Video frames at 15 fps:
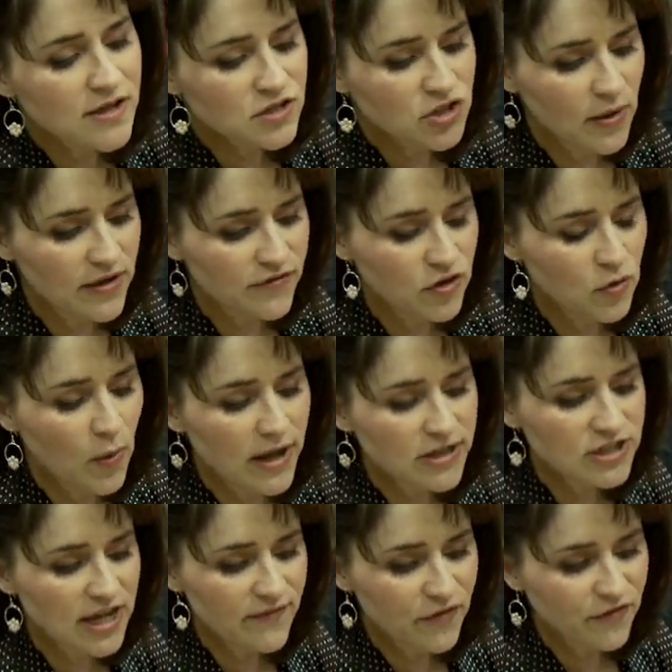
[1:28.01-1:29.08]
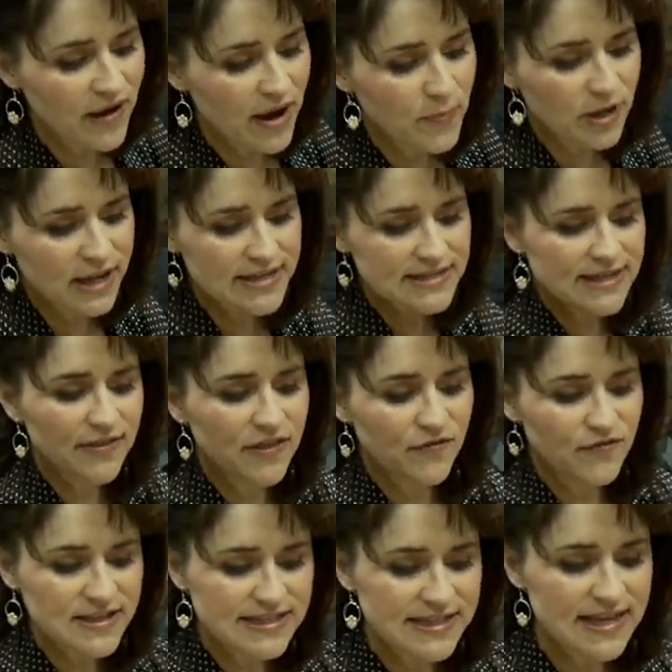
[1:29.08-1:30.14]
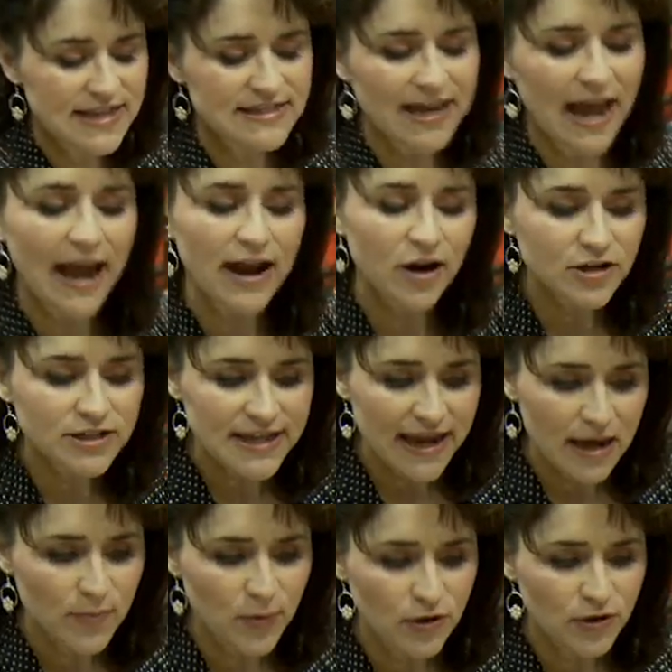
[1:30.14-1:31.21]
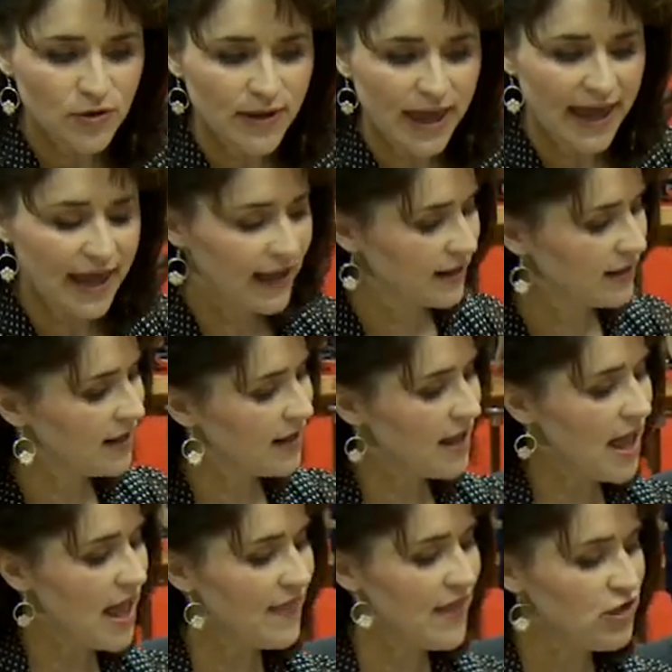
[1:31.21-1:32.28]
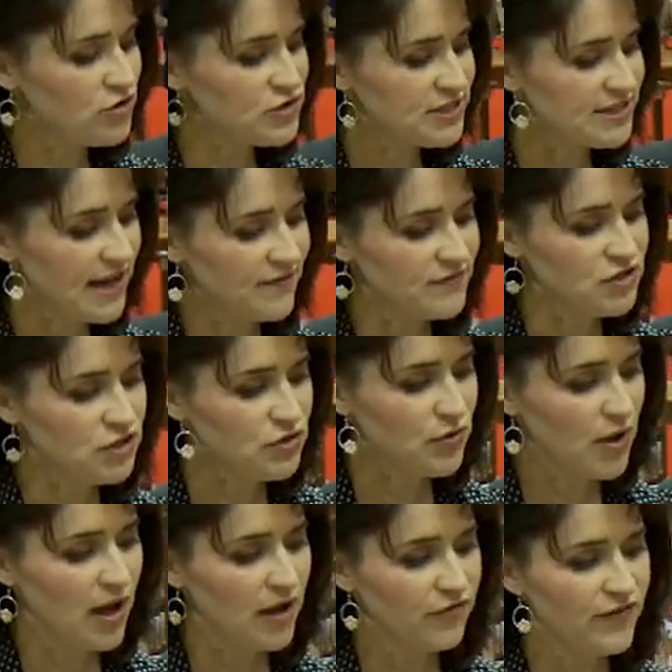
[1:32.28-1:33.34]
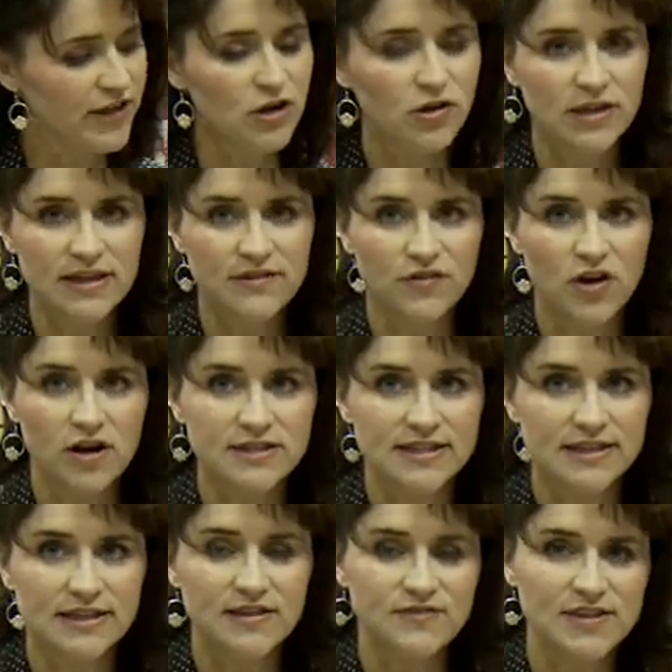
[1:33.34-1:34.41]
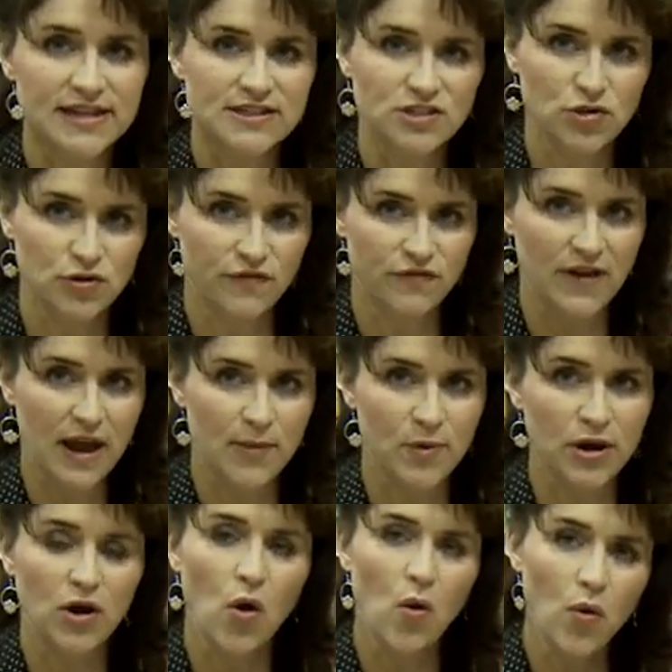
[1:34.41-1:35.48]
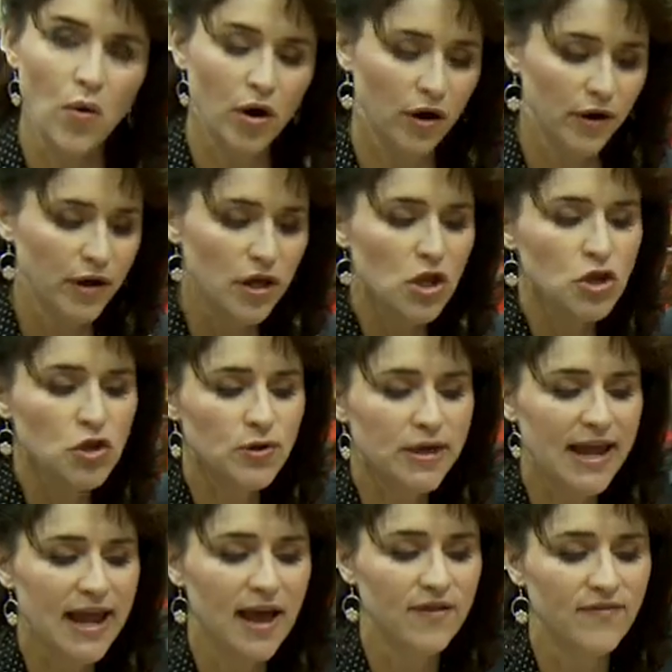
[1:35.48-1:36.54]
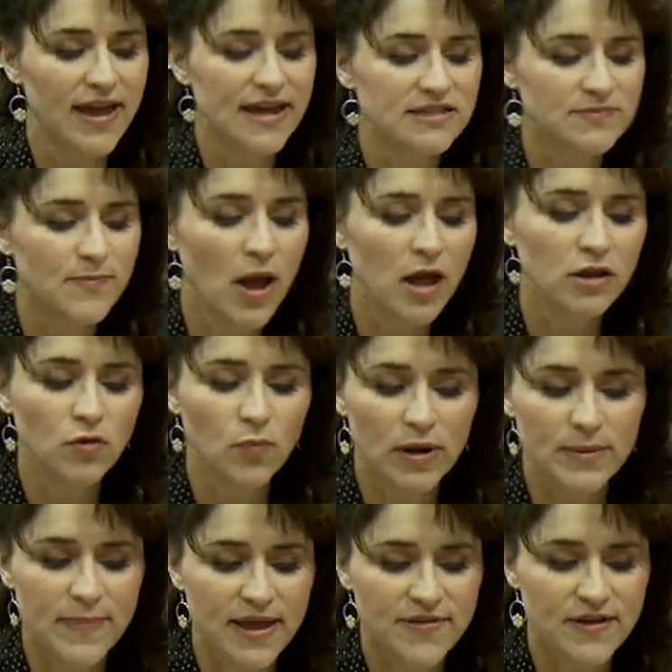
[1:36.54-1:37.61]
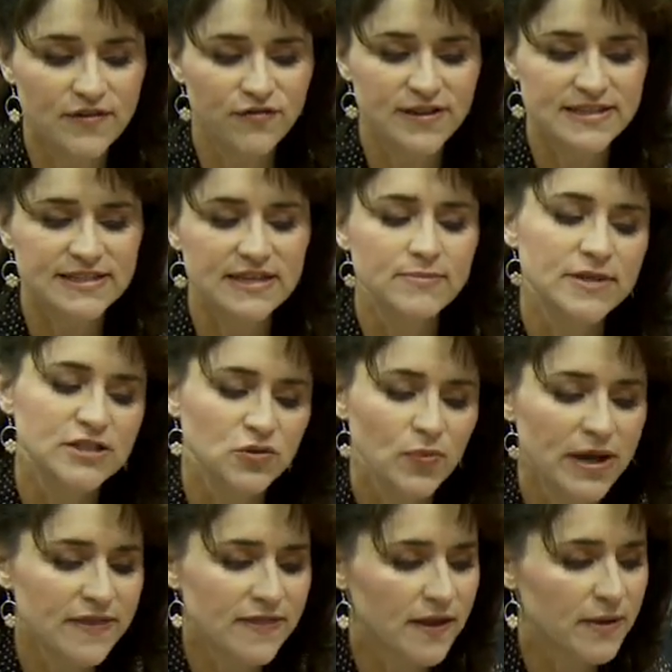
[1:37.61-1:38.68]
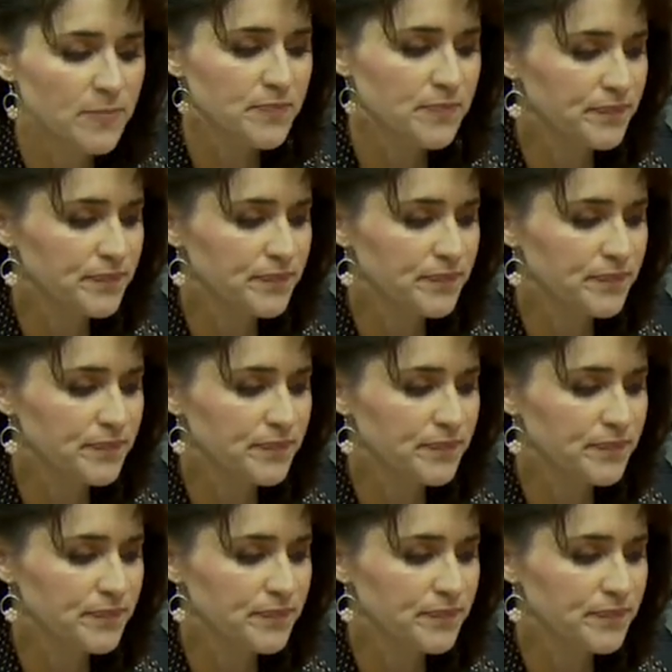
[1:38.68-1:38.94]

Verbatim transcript: So if you want to have a fabric inset that fits the entire table, you can, and then you just have to uh, fit your leaf guards and leaf desks to the fabric, or you can have a smaller one made that fits in between them.